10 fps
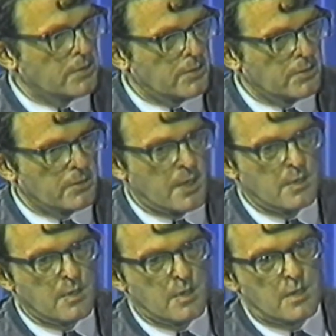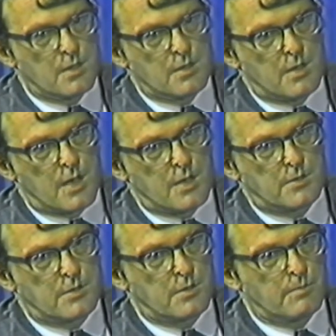to do that.
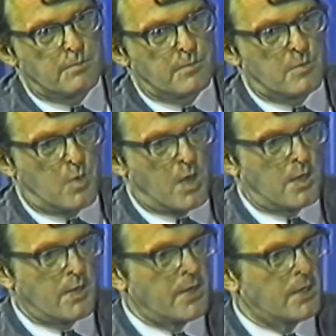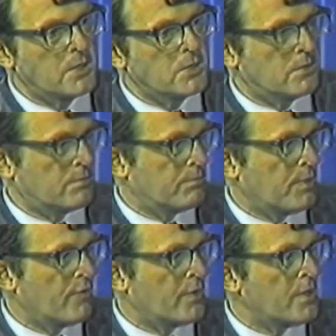While I think it's
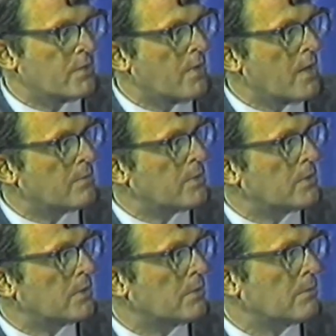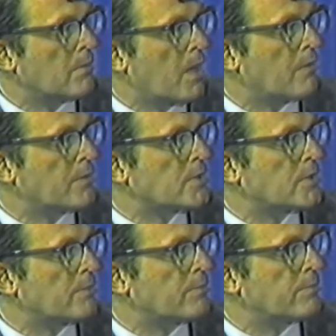perfectly credible and marvelous
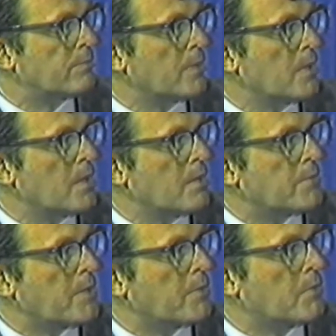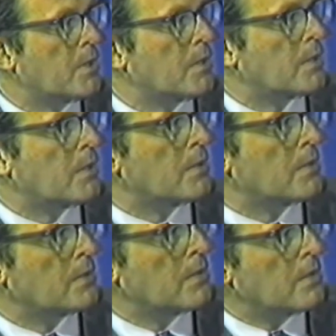that people work
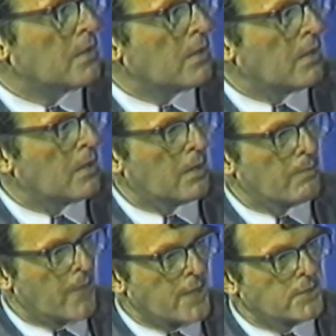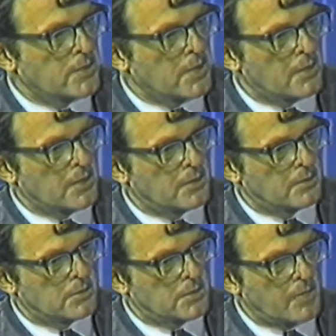on esoteric
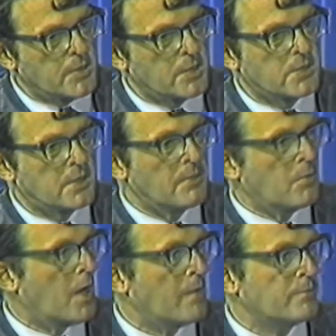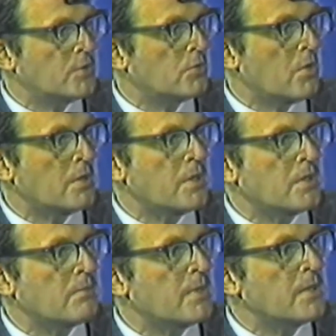subjects, and while I'm strongly
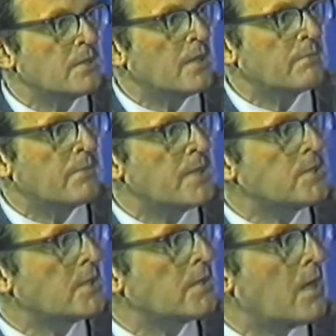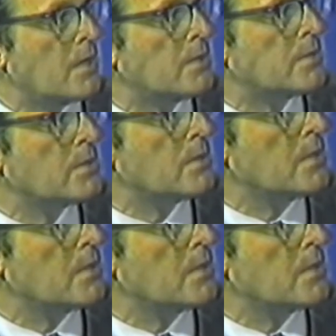committed that basic knowledge